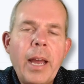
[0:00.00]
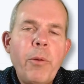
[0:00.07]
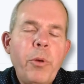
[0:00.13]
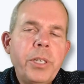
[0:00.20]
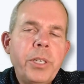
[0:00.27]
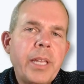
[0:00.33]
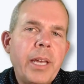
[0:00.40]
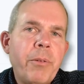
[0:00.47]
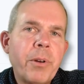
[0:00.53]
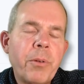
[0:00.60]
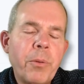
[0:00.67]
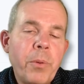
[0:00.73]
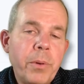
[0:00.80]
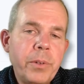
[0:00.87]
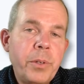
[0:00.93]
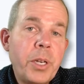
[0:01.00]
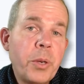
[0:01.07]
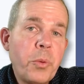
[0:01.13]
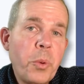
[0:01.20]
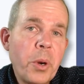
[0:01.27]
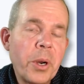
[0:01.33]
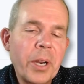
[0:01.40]
I wish that
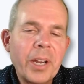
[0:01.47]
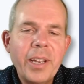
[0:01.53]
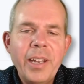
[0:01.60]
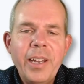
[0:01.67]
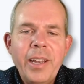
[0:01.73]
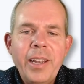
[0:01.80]
could work.